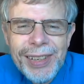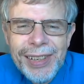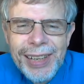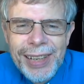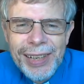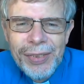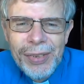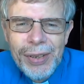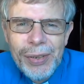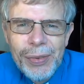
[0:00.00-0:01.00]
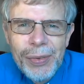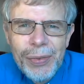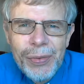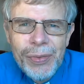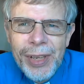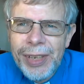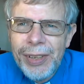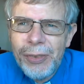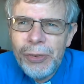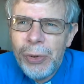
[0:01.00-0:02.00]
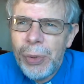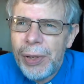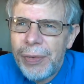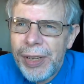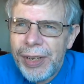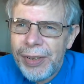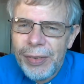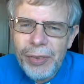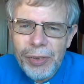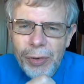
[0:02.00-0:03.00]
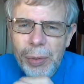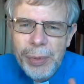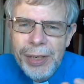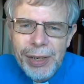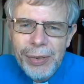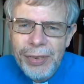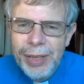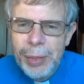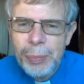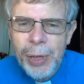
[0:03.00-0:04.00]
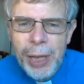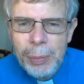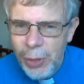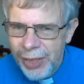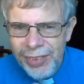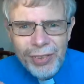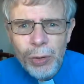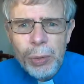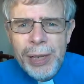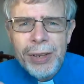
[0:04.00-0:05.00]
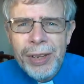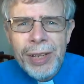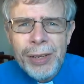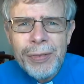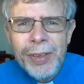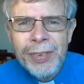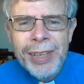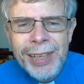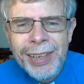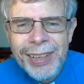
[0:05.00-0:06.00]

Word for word: and uh, finding the joy of it and scribbling notes in their Bible. This is all about love, isn't it?